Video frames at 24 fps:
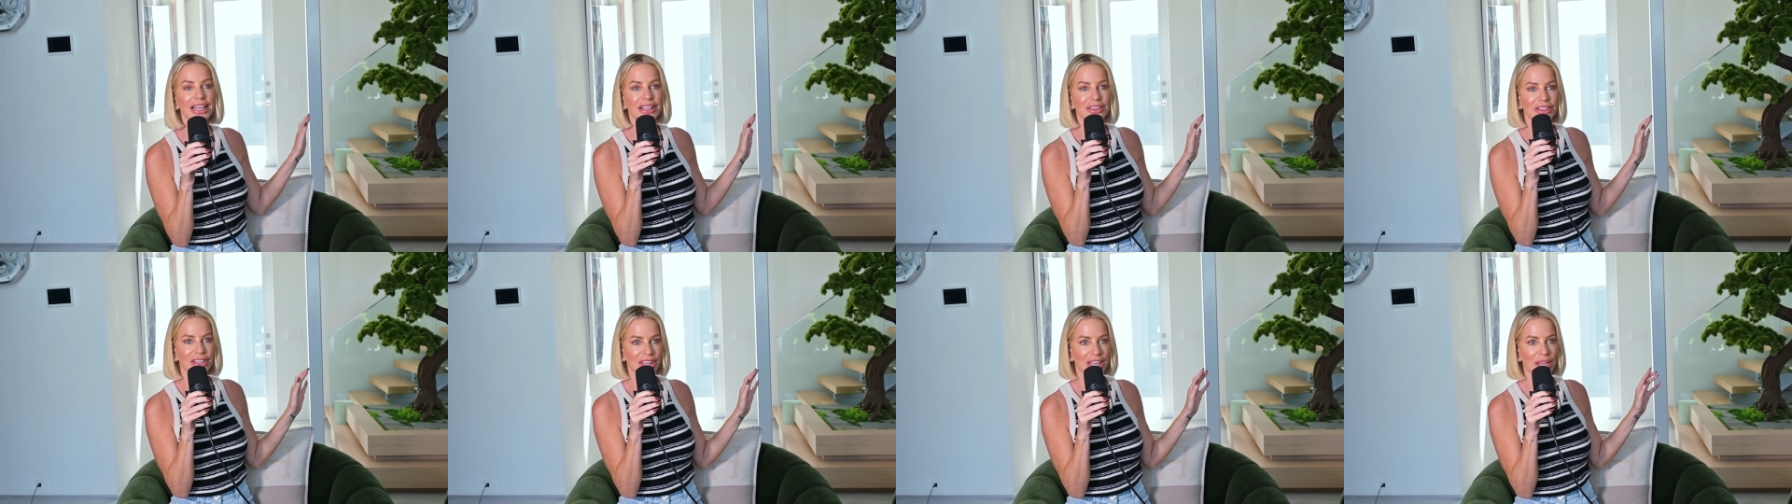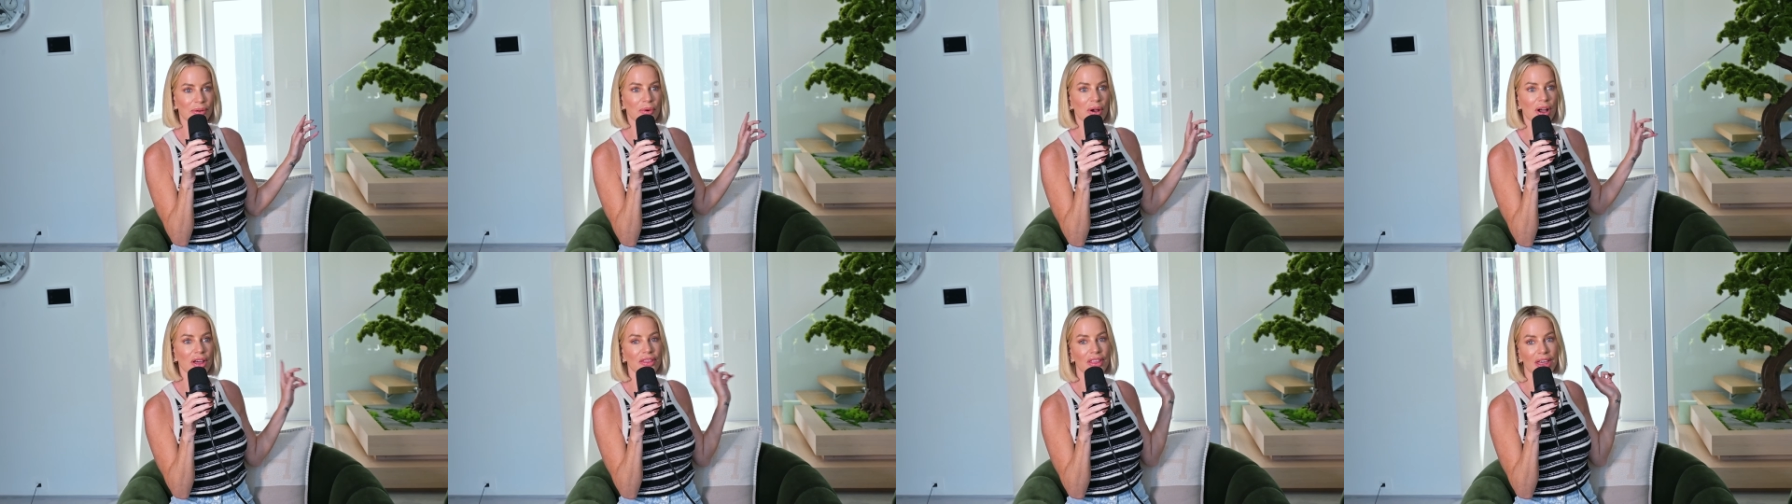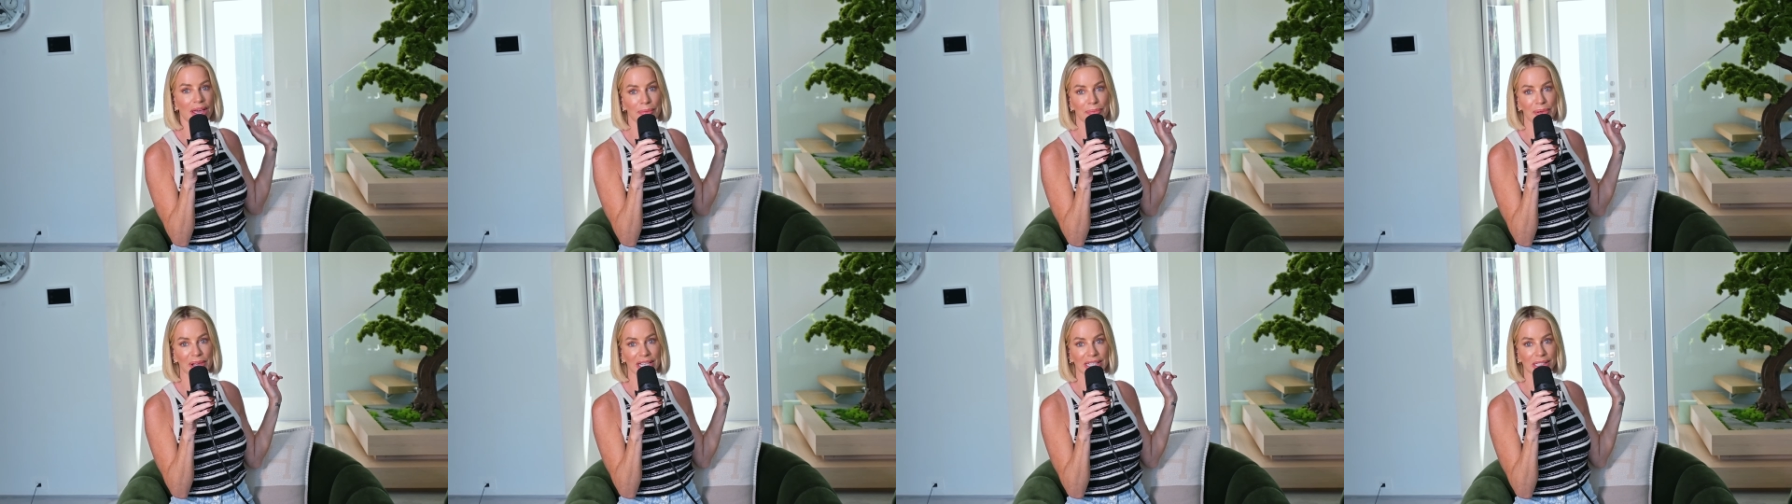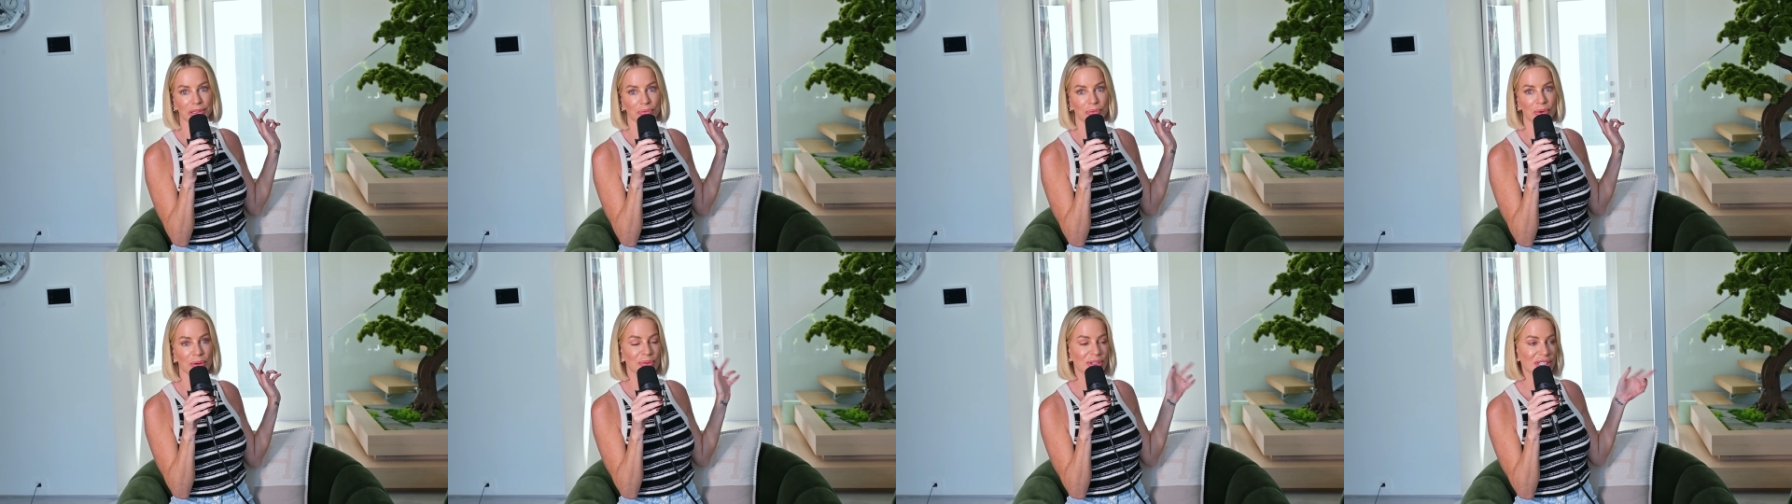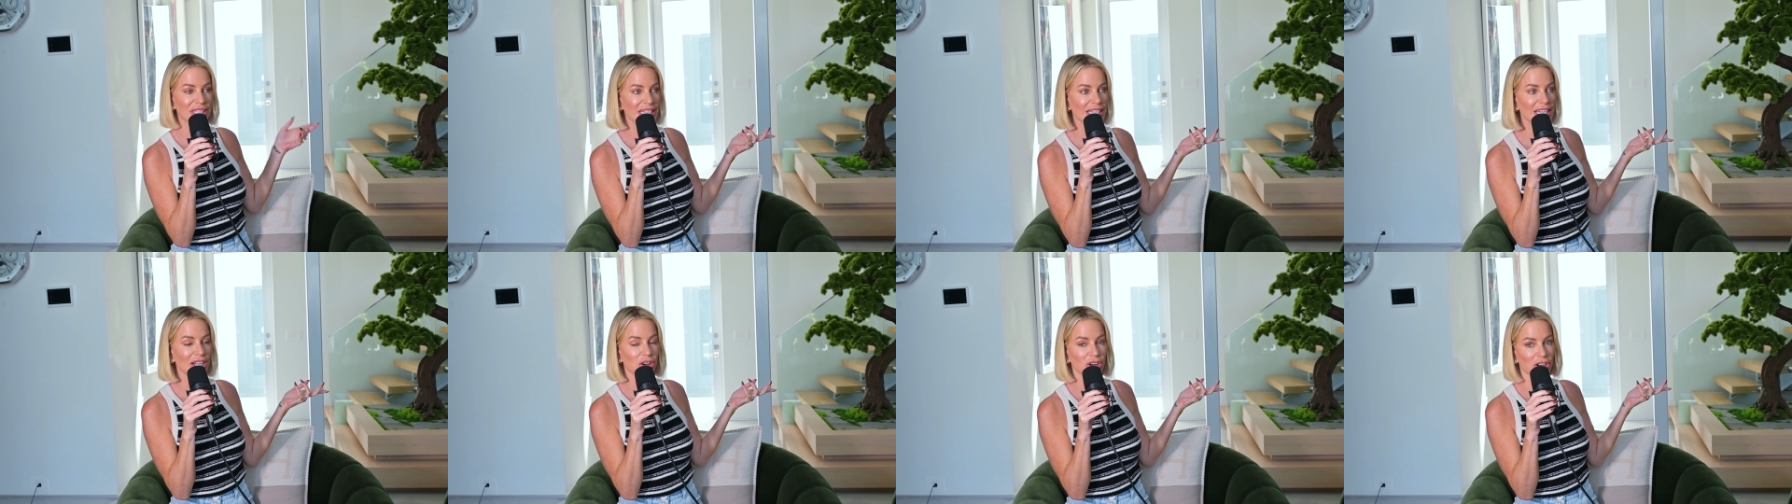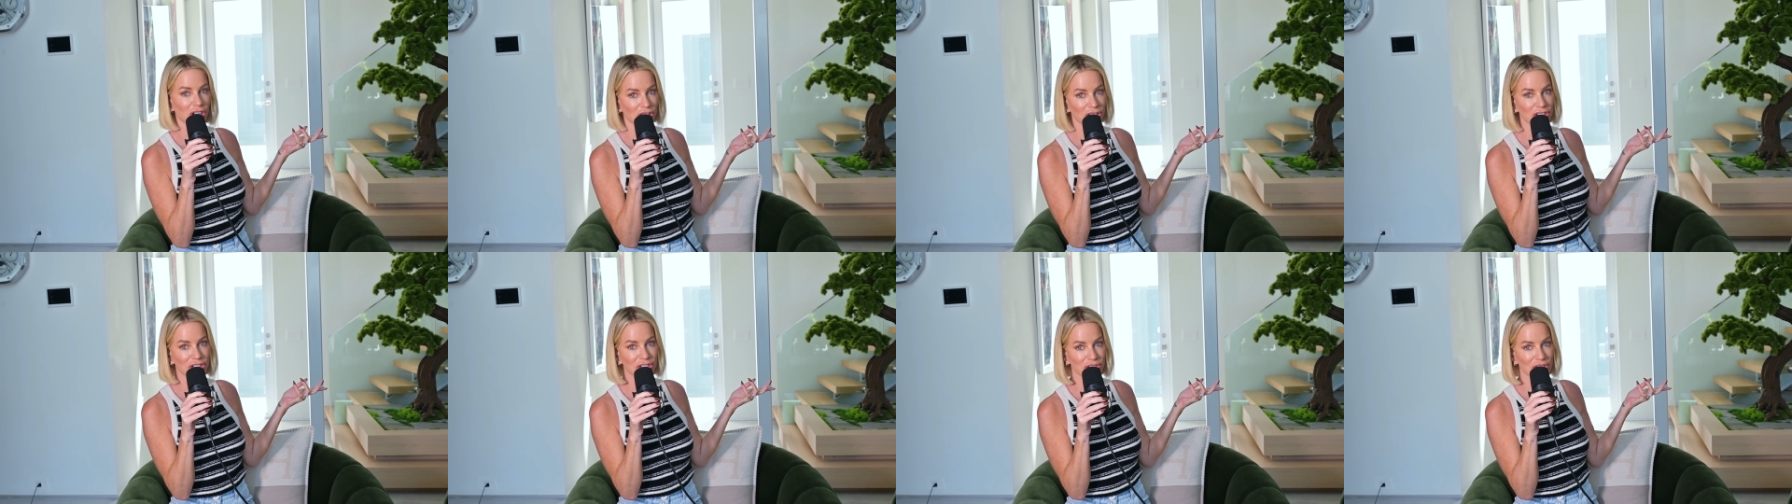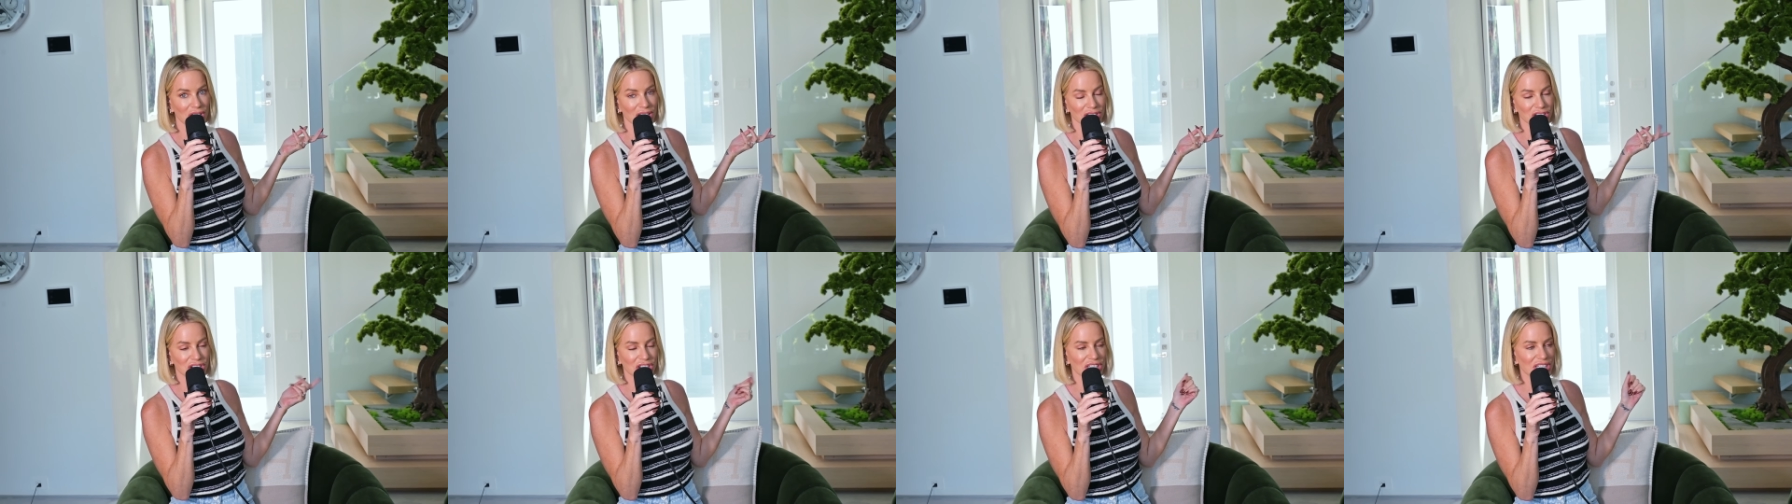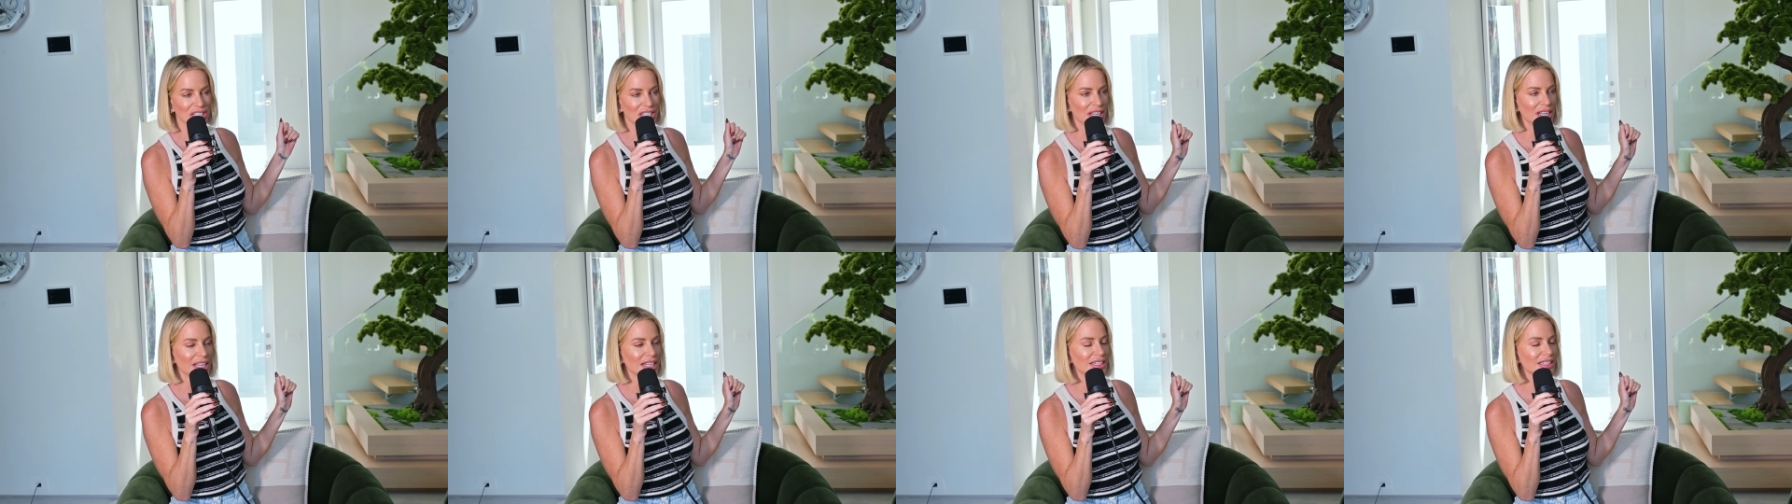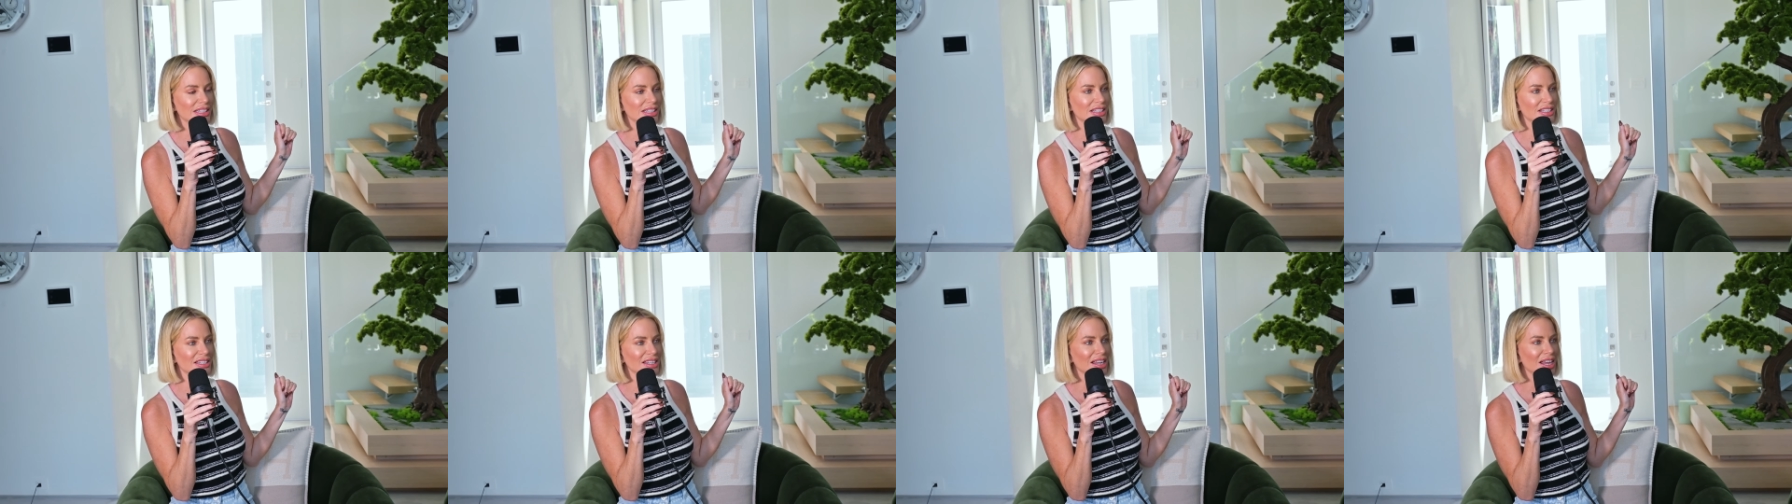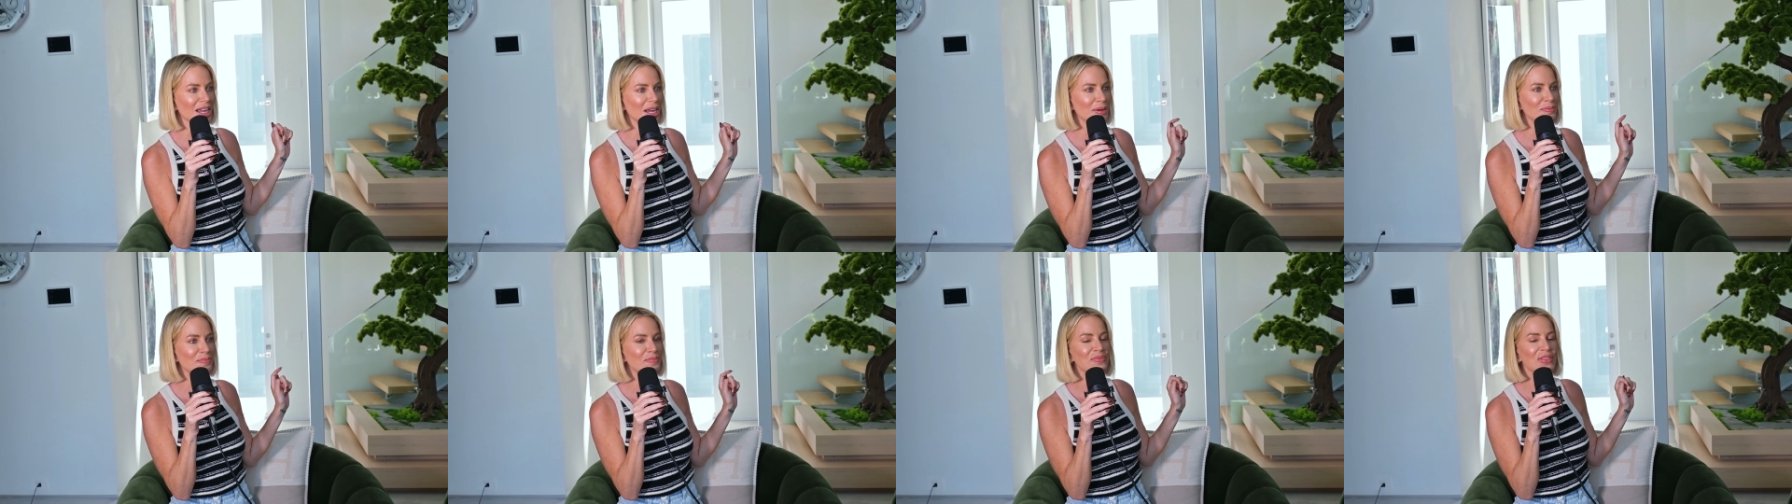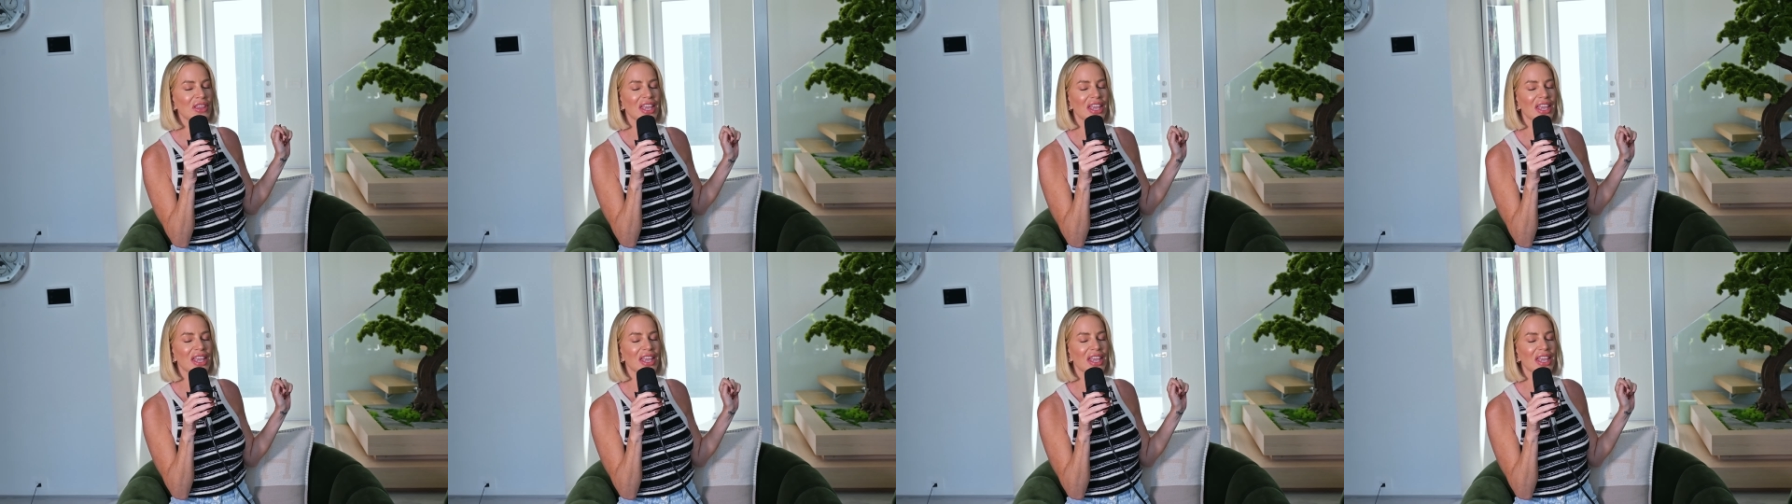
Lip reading: that they weren't there, because we were sitting on a construction site at the time.